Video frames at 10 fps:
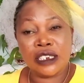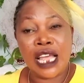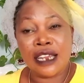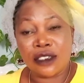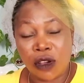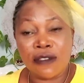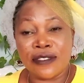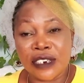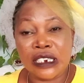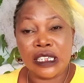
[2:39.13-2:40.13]
That
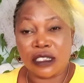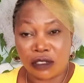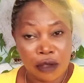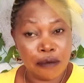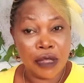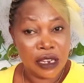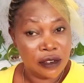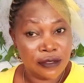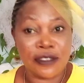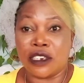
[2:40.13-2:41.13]
offering is not
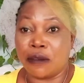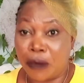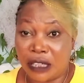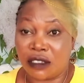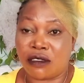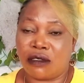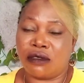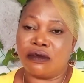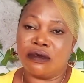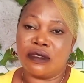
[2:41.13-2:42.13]
meant for the pastor.
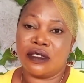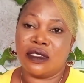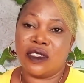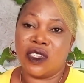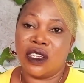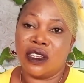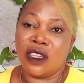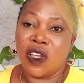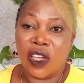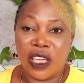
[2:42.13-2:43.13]

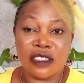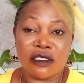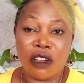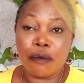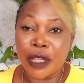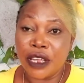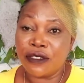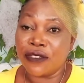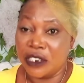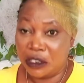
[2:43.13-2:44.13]
It's not
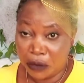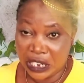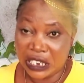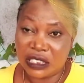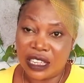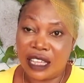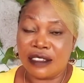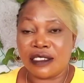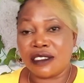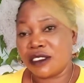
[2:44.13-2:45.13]
meant for the
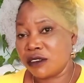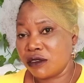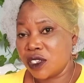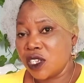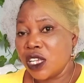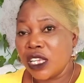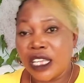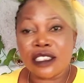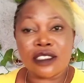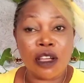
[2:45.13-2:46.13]
ministers.
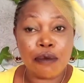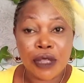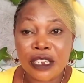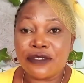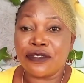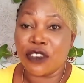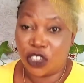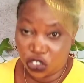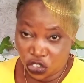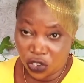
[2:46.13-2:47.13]
It's not meant for
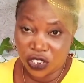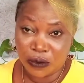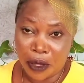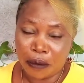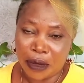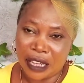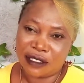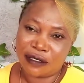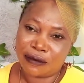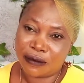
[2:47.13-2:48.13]
your church member.
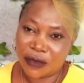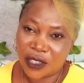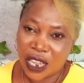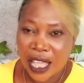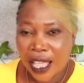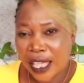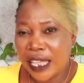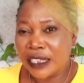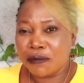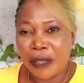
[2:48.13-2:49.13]

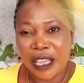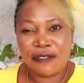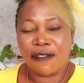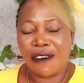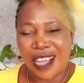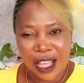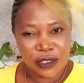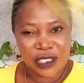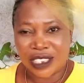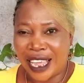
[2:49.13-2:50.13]
It's meant for
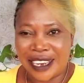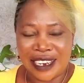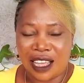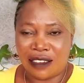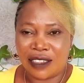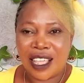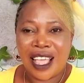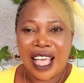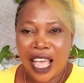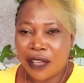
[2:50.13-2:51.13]
outsider,
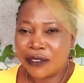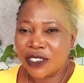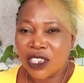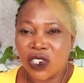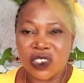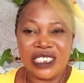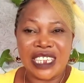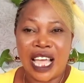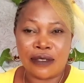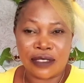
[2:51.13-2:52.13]
absolute
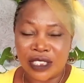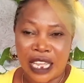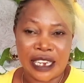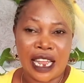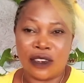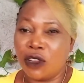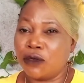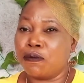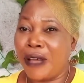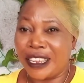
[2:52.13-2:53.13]
outsider,
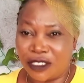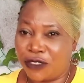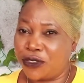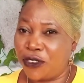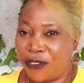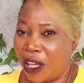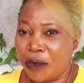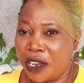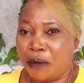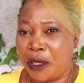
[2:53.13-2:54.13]
not part of your
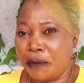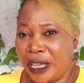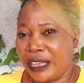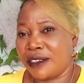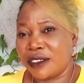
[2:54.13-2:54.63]
family member.